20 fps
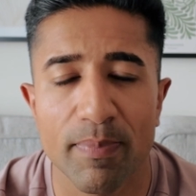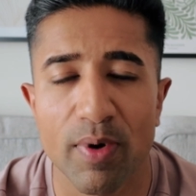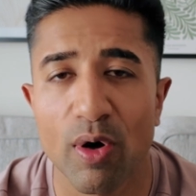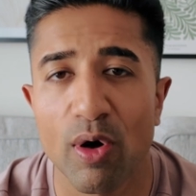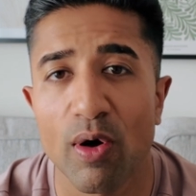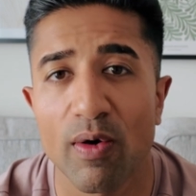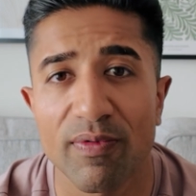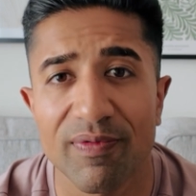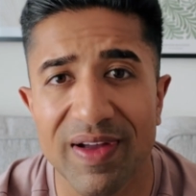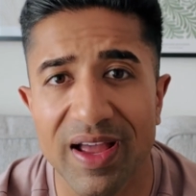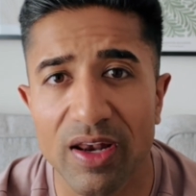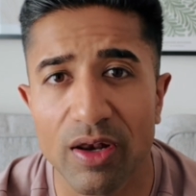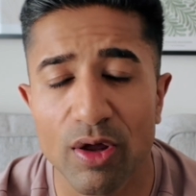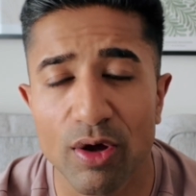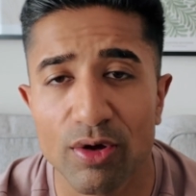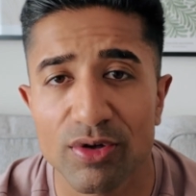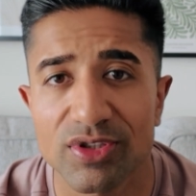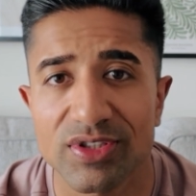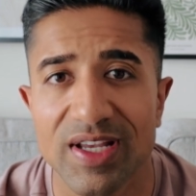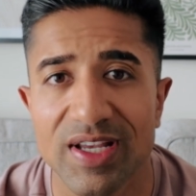poor fat
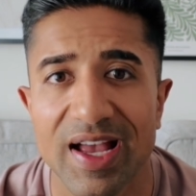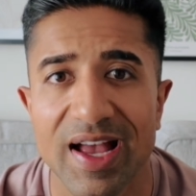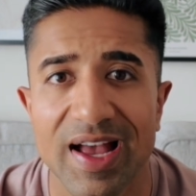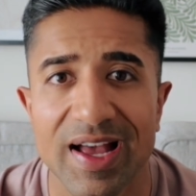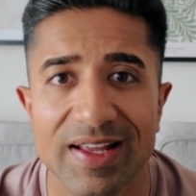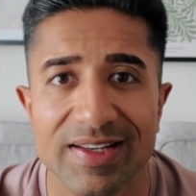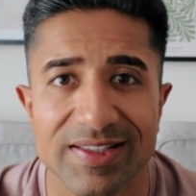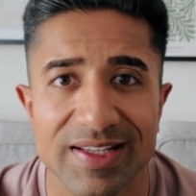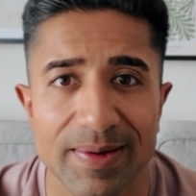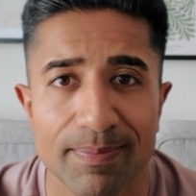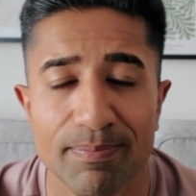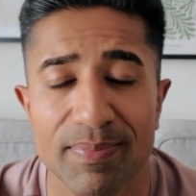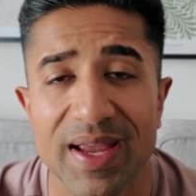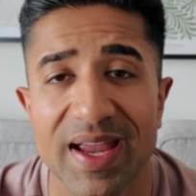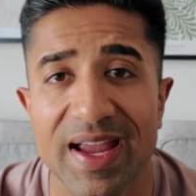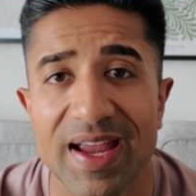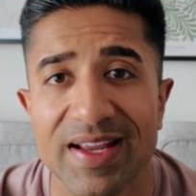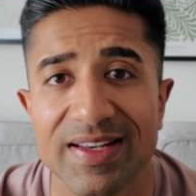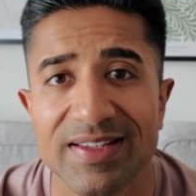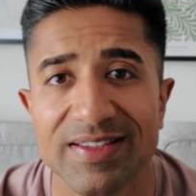loss, and
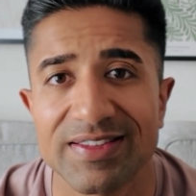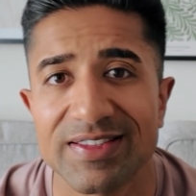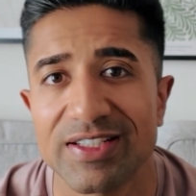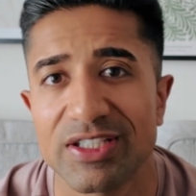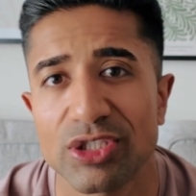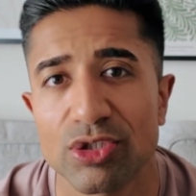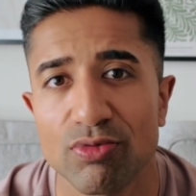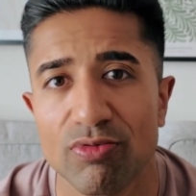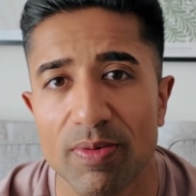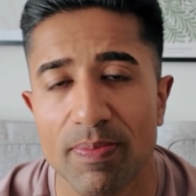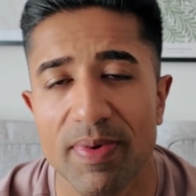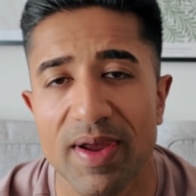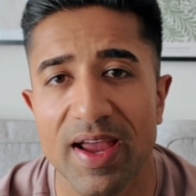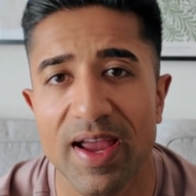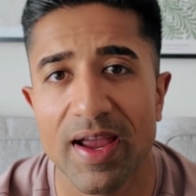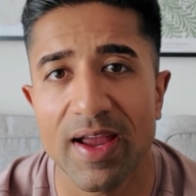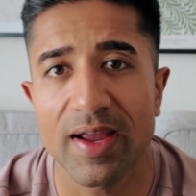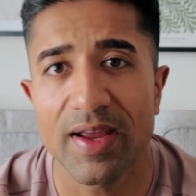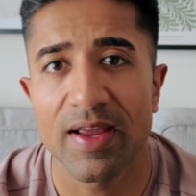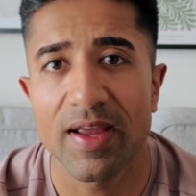impaired tissue
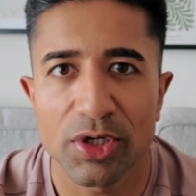repair.